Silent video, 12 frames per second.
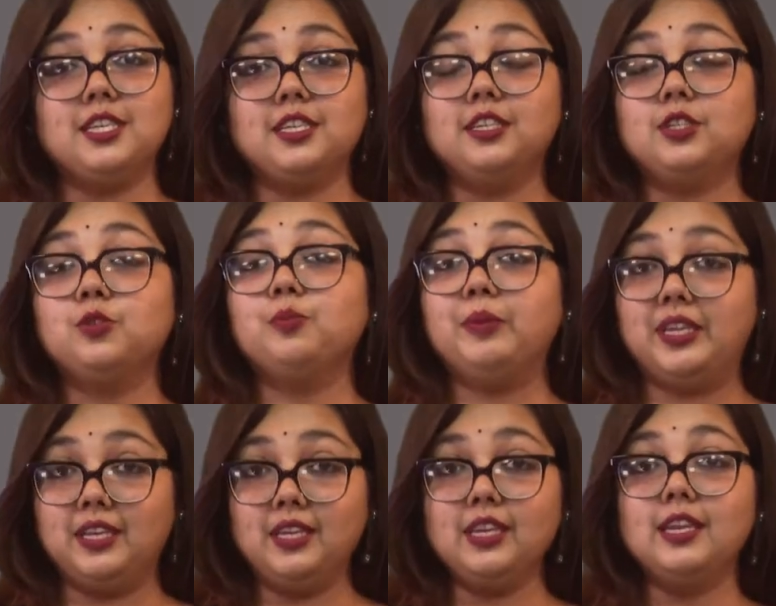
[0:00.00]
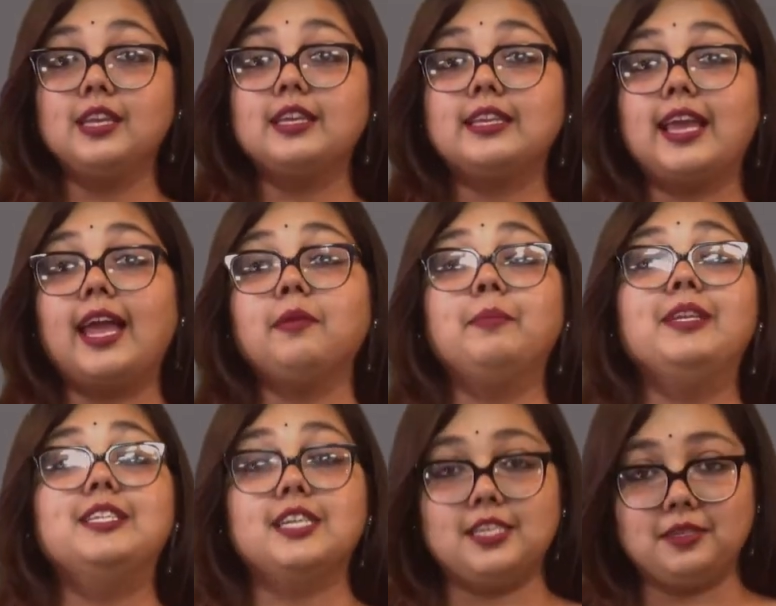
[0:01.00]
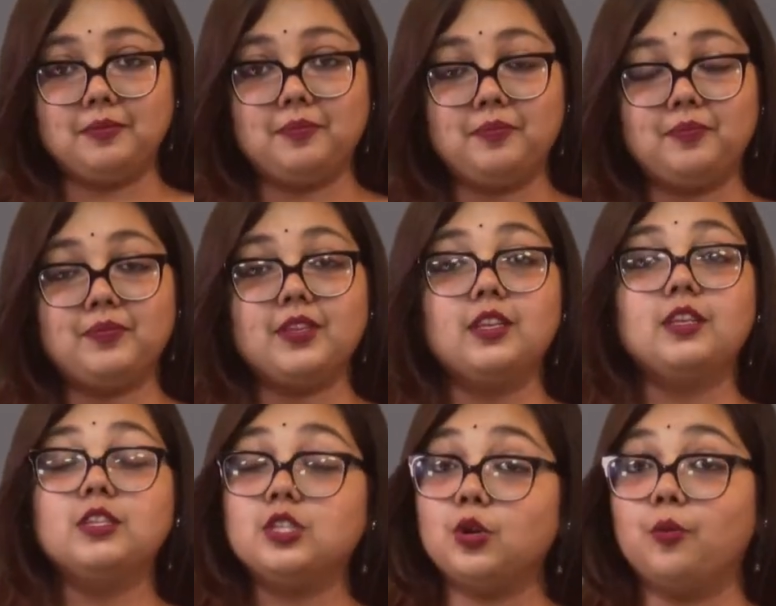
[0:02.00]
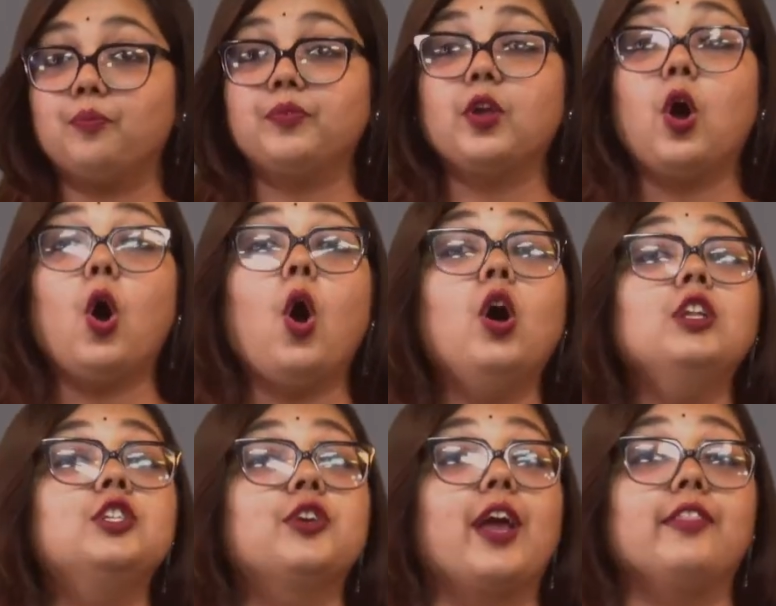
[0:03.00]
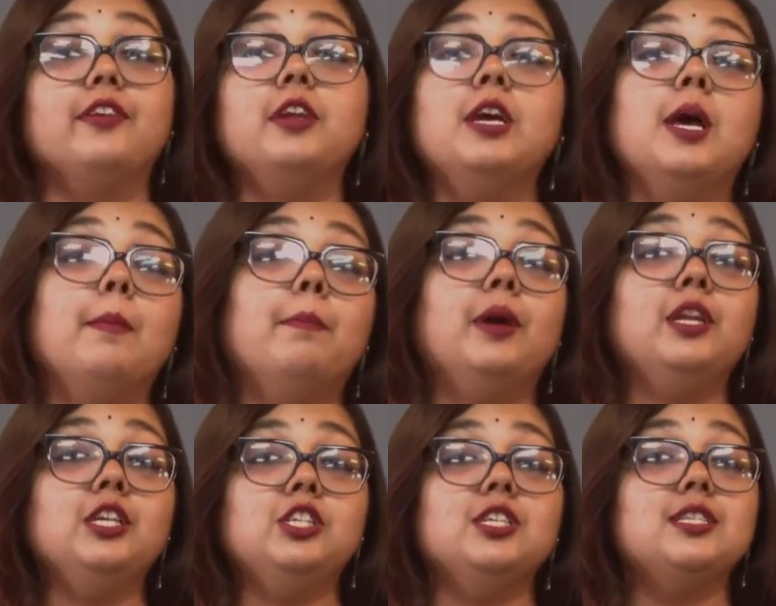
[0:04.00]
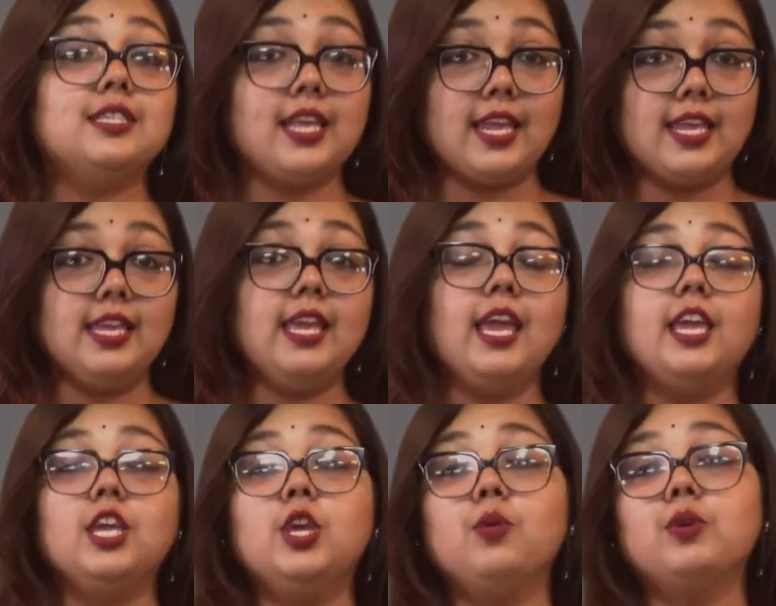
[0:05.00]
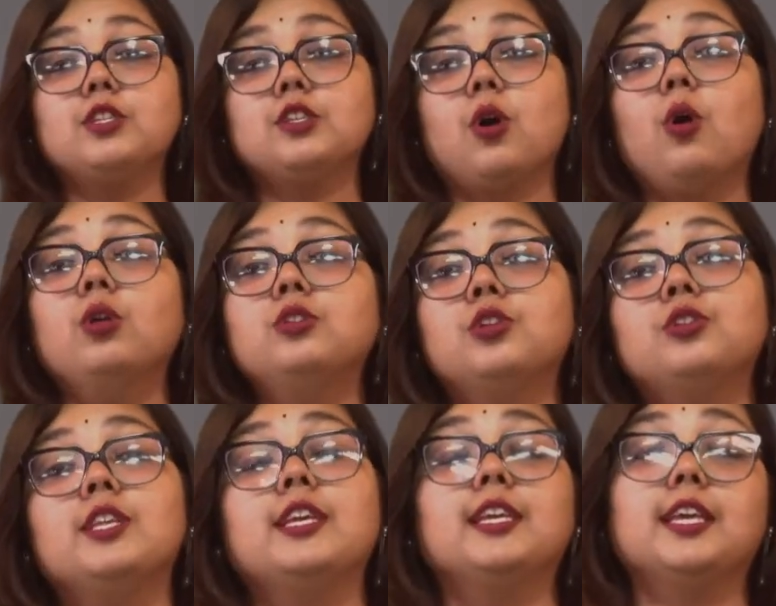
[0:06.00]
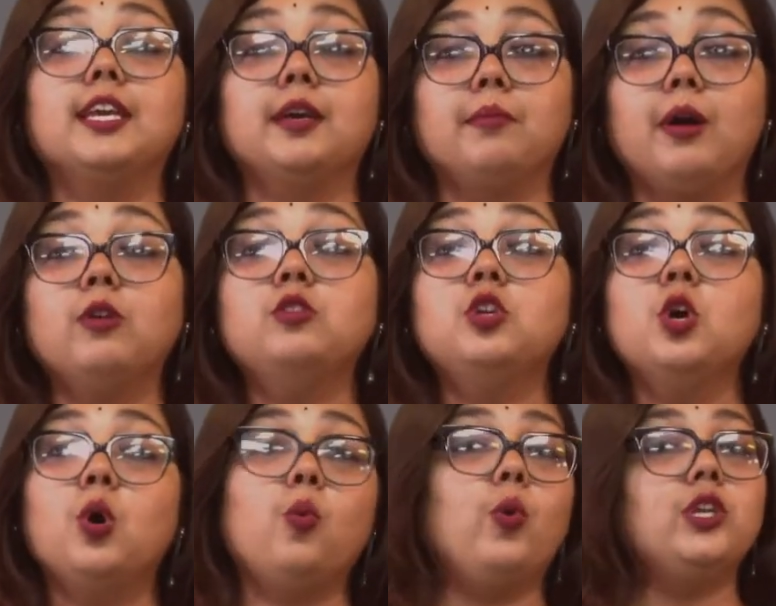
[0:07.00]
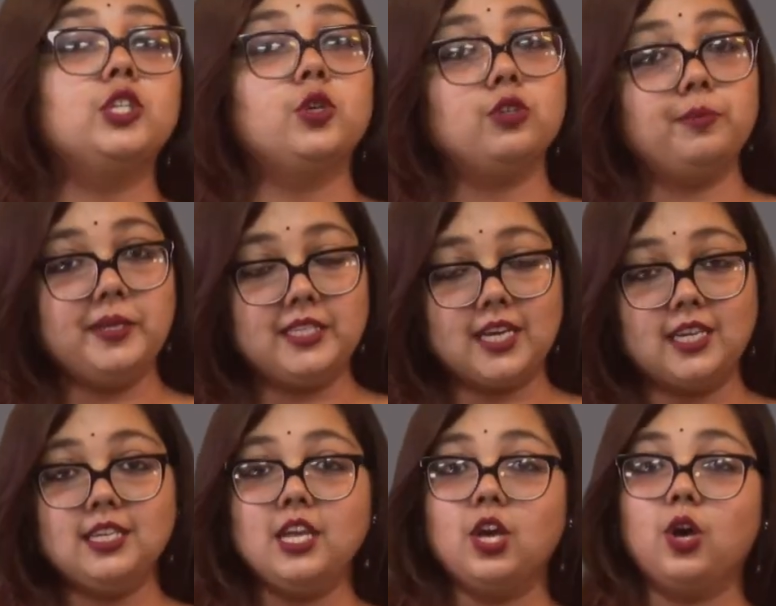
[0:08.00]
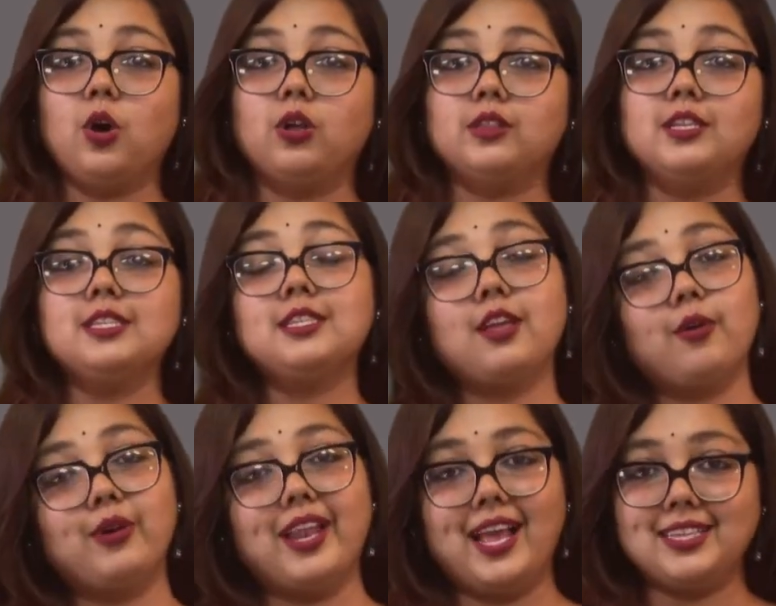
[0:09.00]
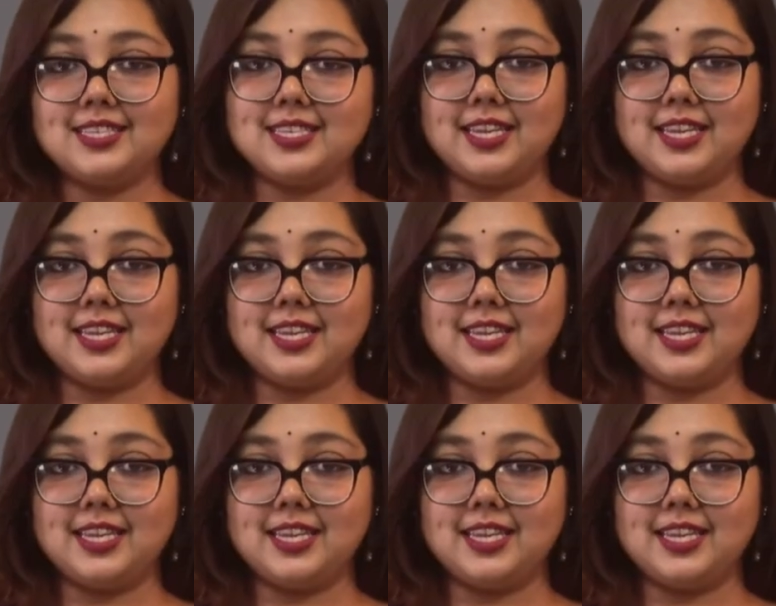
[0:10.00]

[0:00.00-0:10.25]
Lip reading: here to mean can be done. So, altogether, Manish is saying he was also thinking about what could be done on this relaxed